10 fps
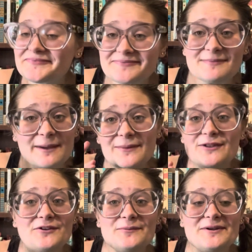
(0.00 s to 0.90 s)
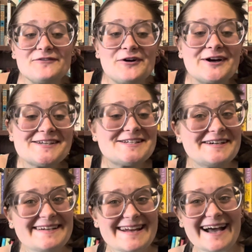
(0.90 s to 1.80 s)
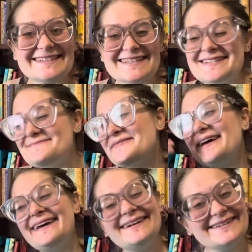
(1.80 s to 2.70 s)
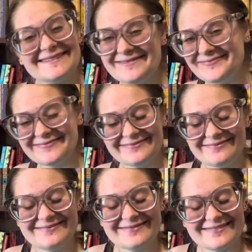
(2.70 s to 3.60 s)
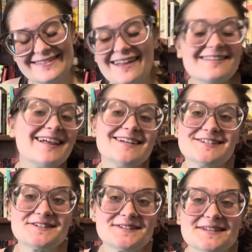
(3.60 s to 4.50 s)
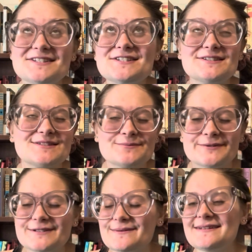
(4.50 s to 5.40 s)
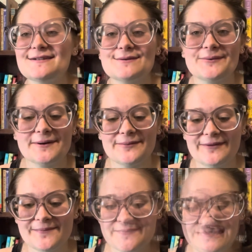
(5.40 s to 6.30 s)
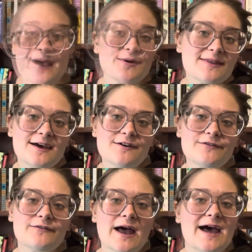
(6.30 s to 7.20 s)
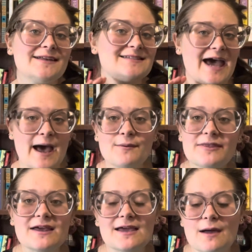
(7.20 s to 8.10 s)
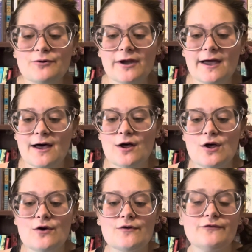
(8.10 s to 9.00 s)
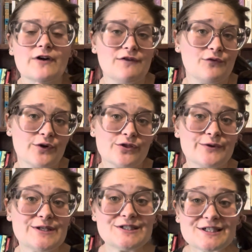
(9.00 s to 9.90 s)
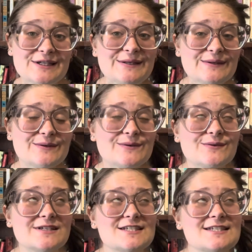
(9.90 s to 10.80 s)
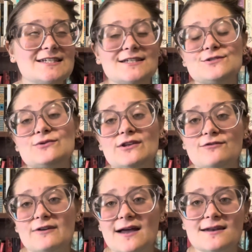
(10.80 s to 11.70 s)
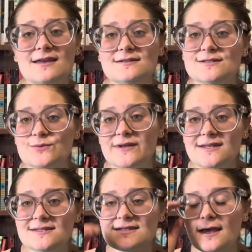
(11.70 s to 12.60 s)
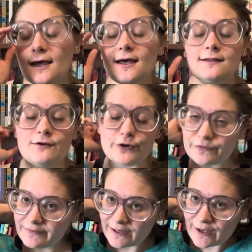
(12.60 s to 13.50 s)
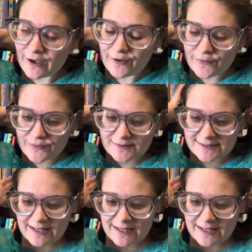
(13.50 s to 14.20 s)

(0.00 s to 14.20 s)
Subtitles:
Might be a little bit of her Australian accent, but nonetheless, she's super sweet and adorable. Tabitha at Tabitha Gabrielle 5432. She is really fun and sweet. Love her videos.